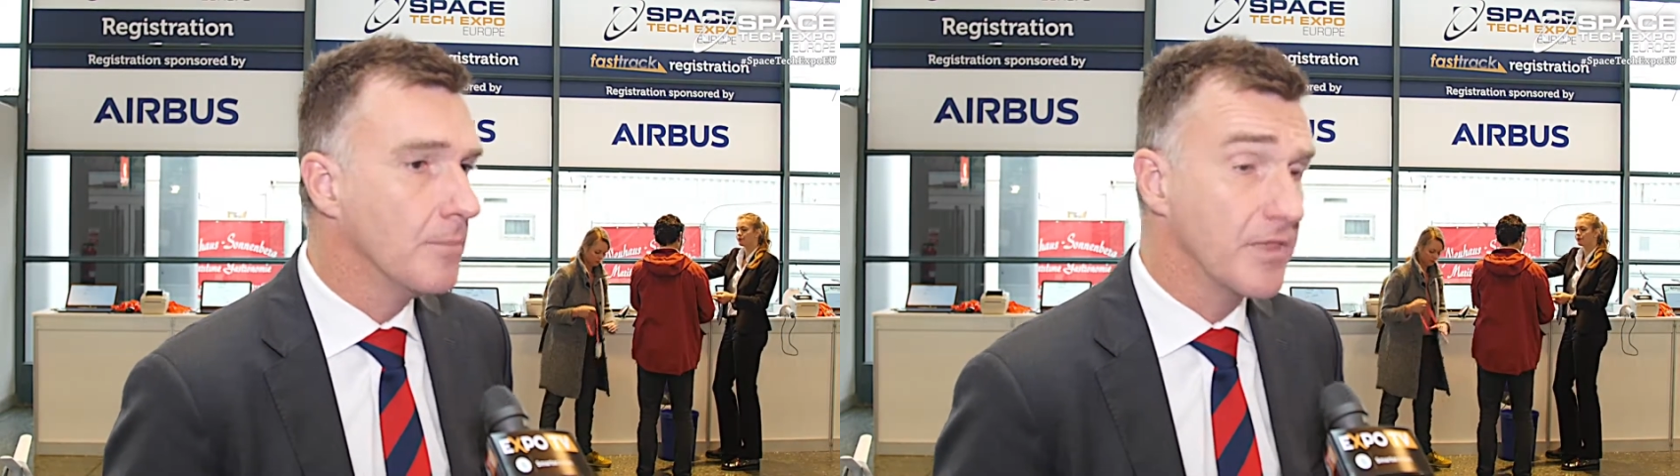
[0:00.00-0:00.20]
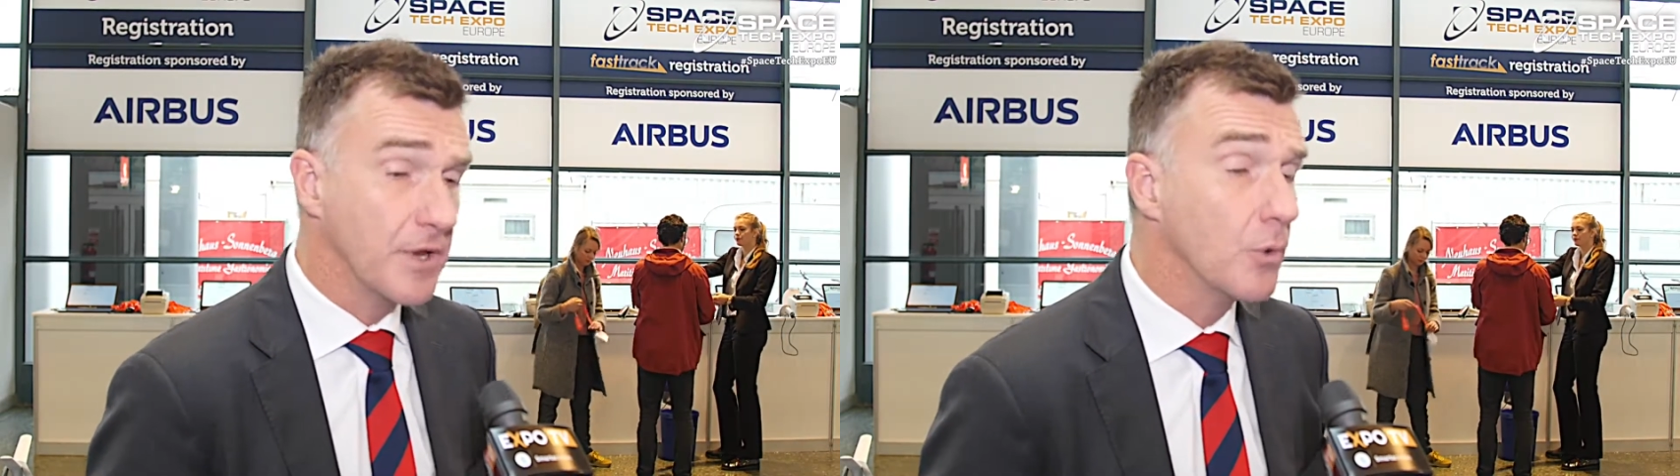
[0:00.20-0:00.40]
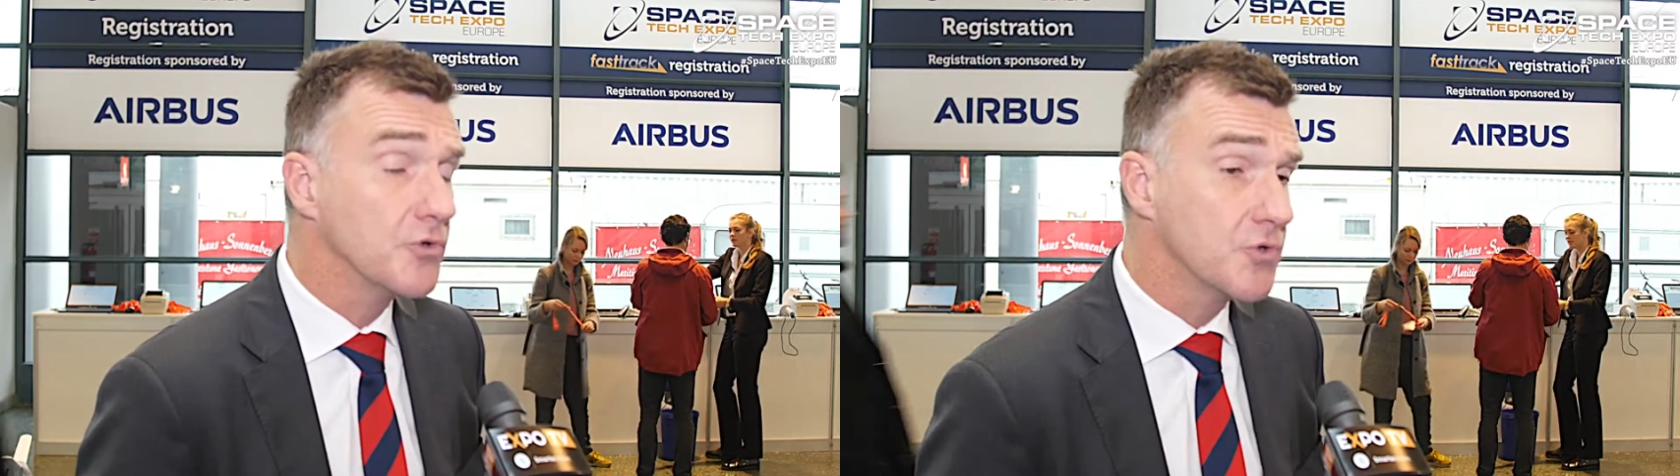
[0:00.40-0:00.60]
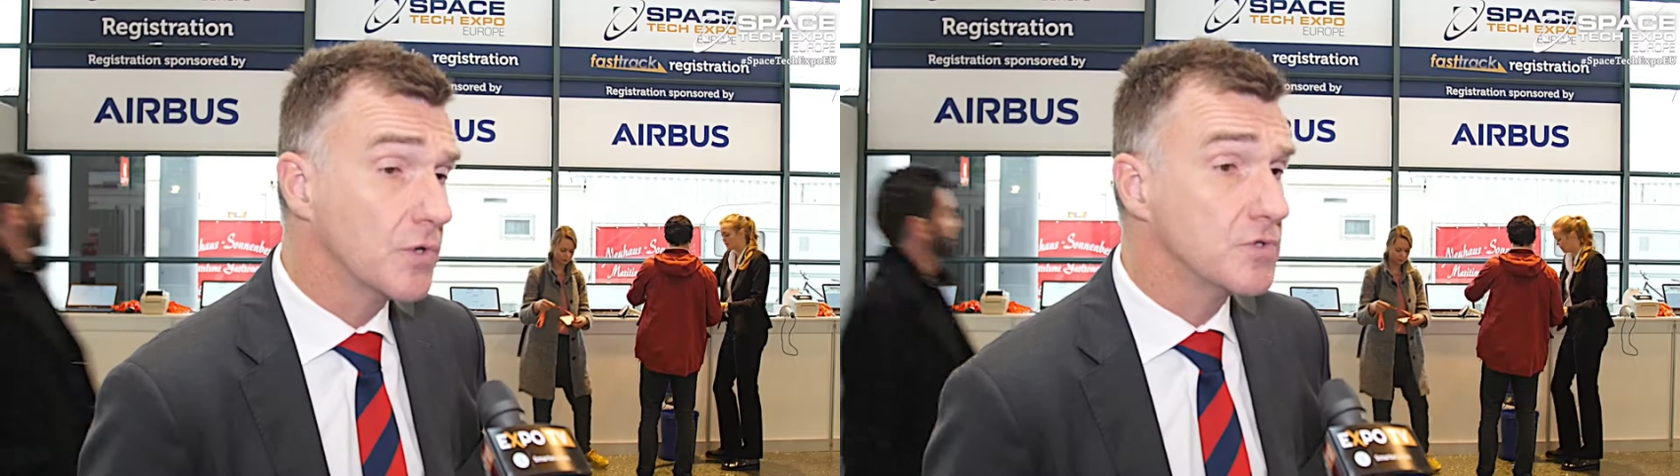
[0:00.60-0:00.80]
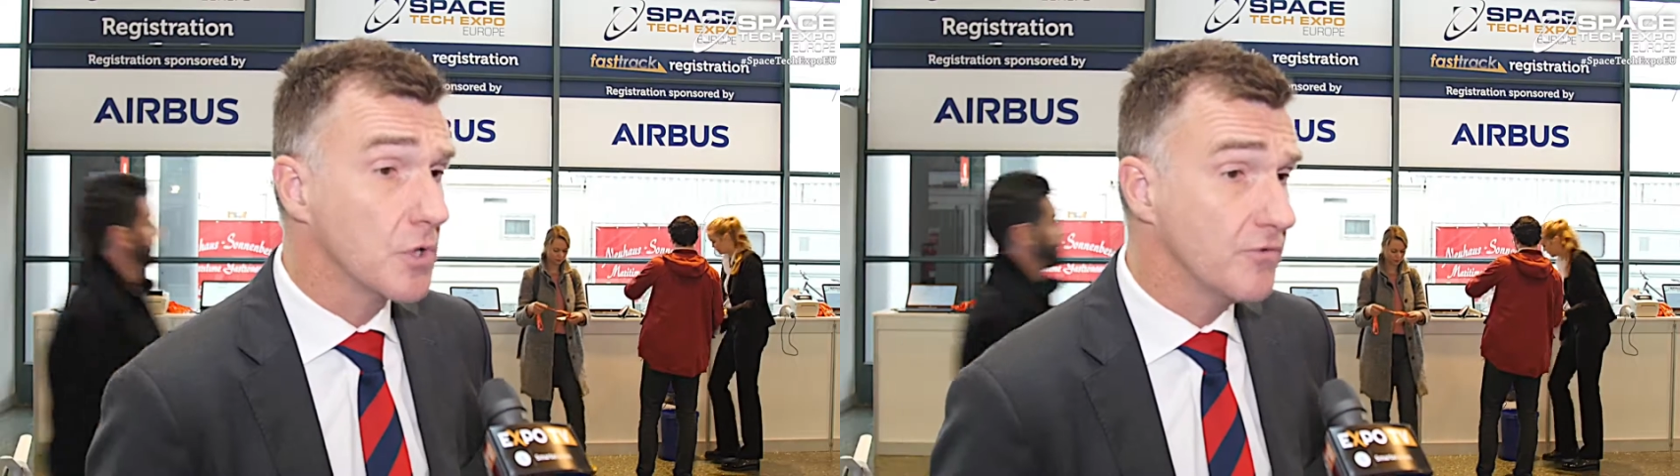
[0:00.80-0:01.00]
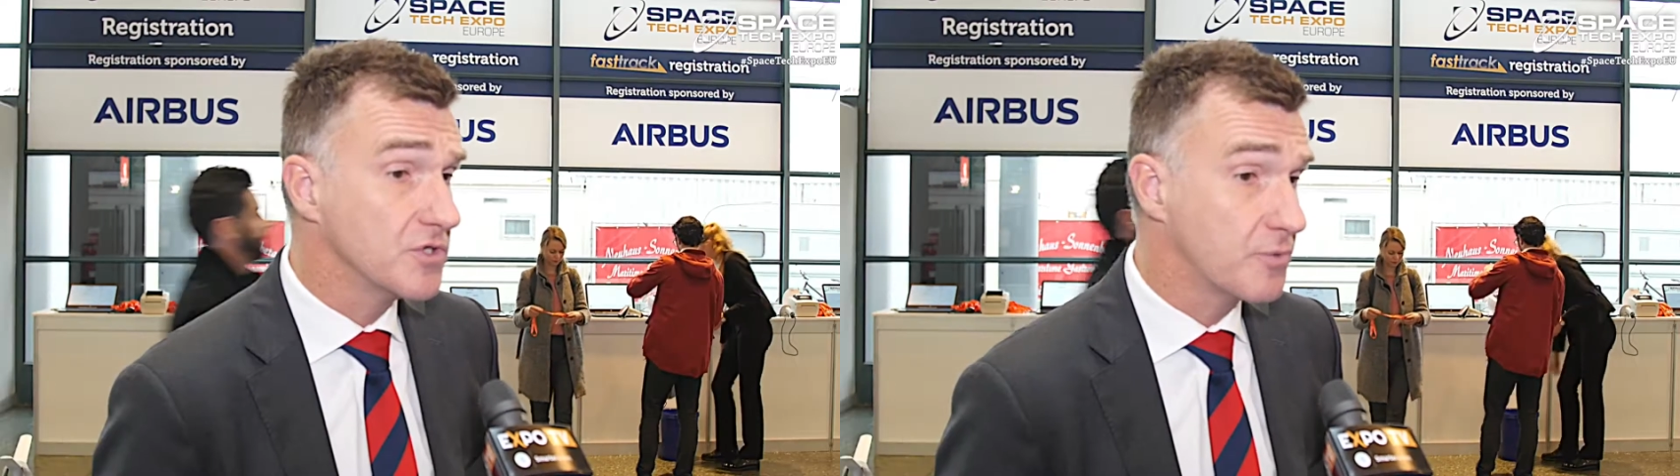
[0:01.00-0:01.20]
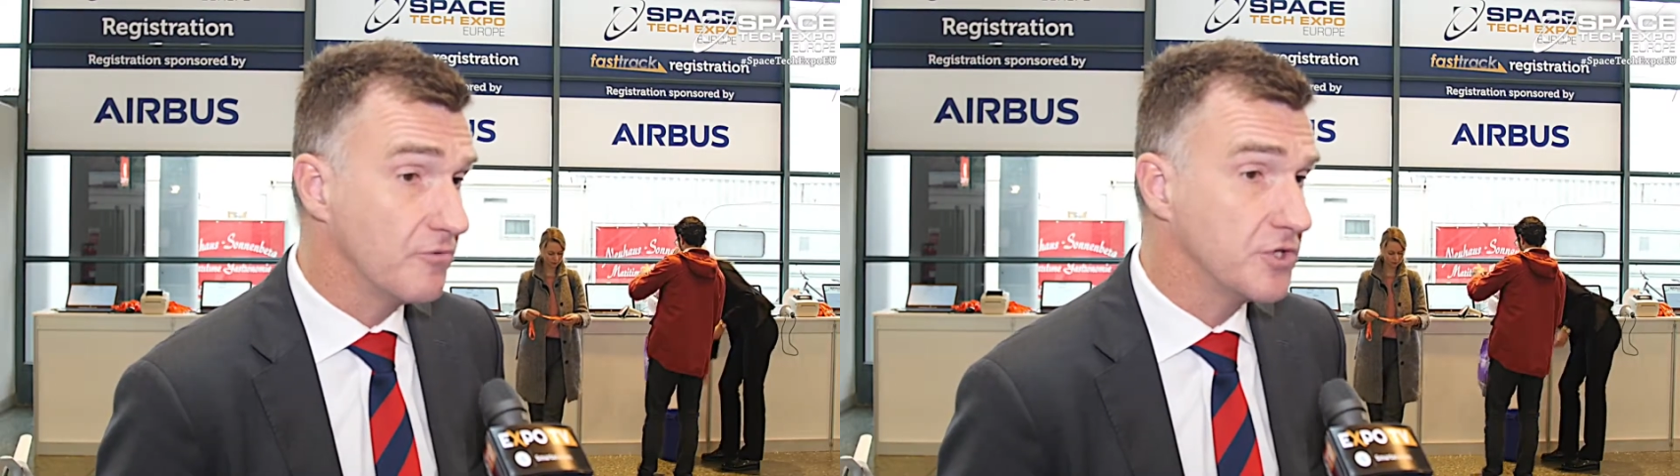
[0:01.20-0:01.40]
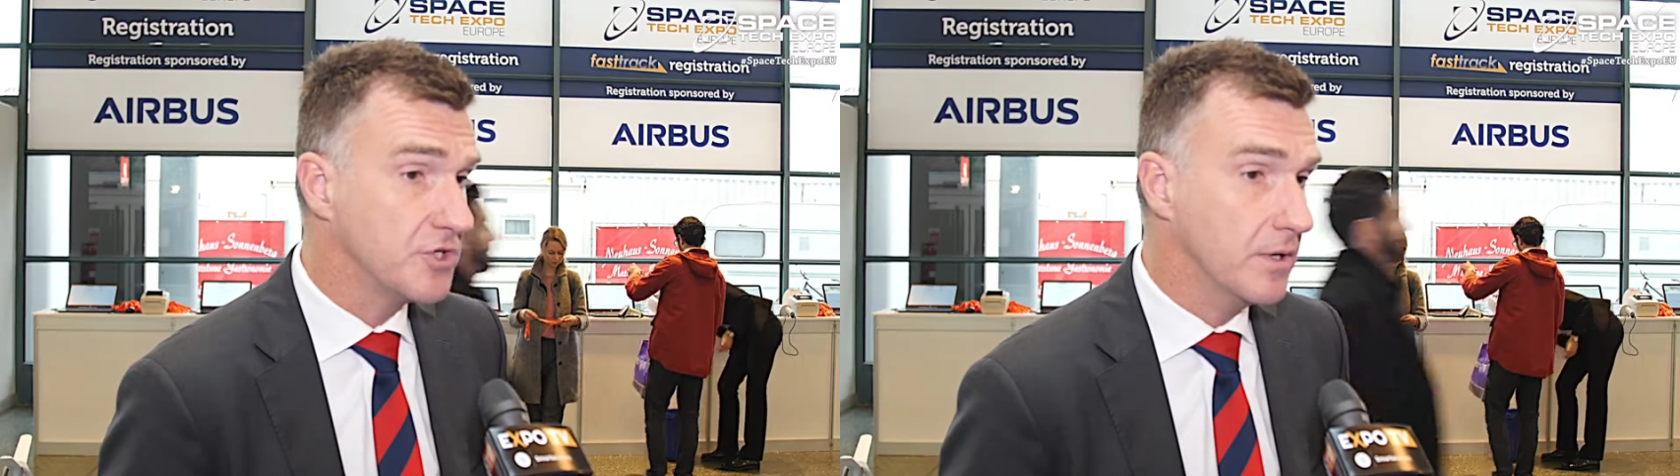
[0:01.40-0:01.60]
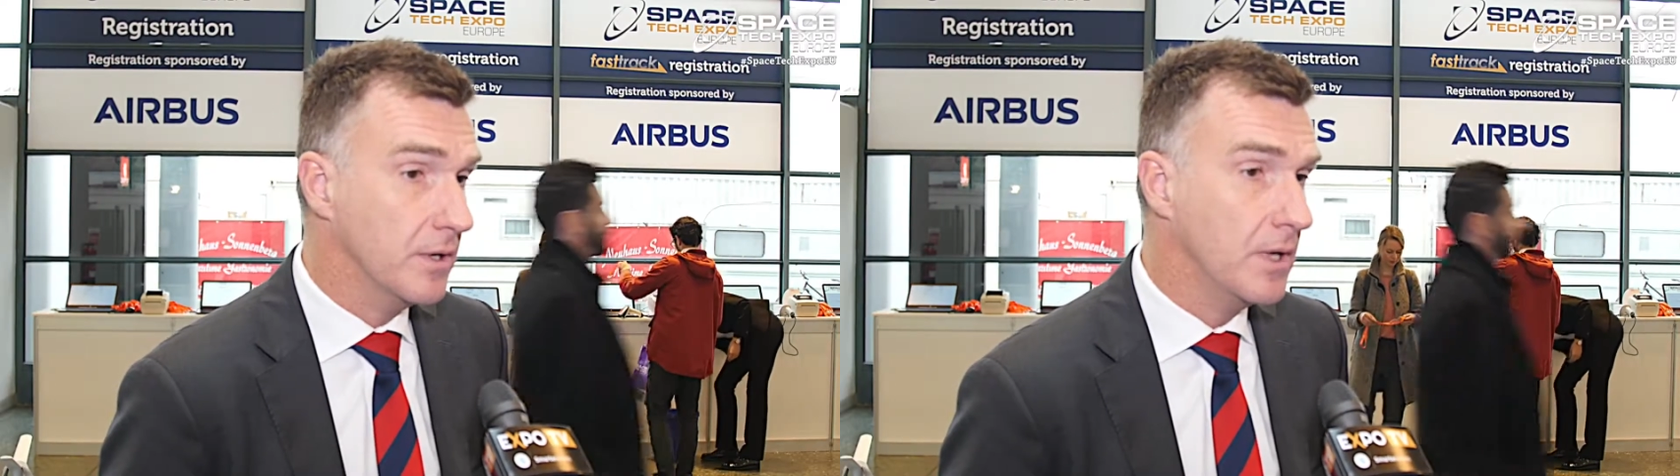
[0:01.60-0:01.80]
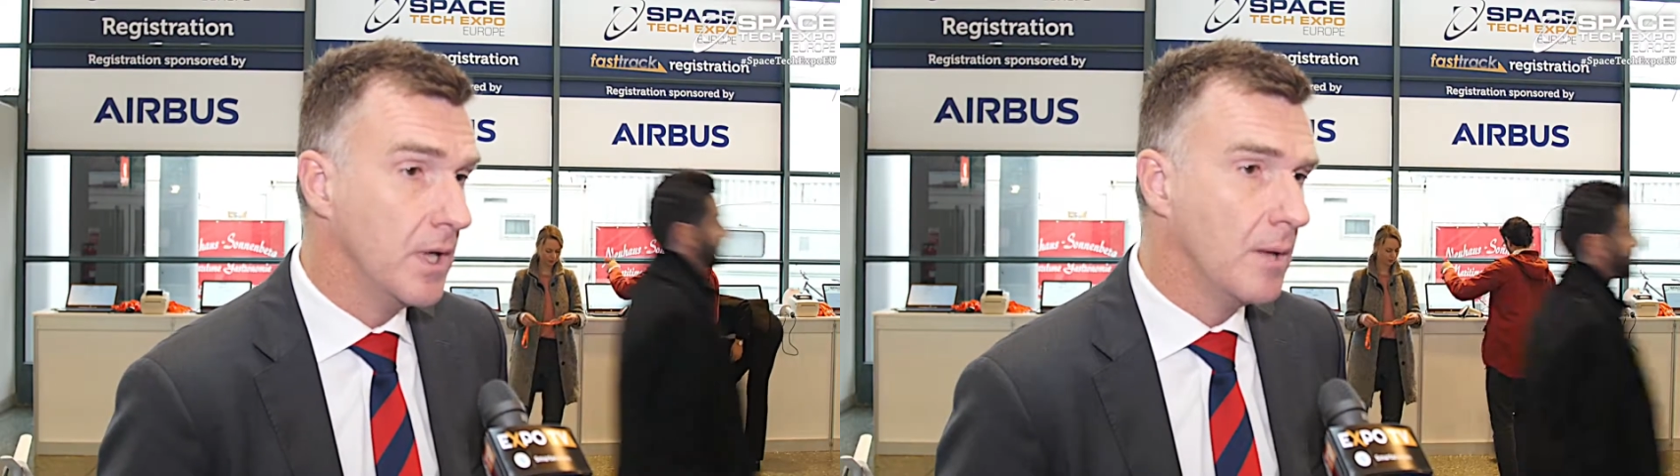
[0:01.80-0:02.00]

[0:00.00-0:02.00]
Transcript: but then also in service provision.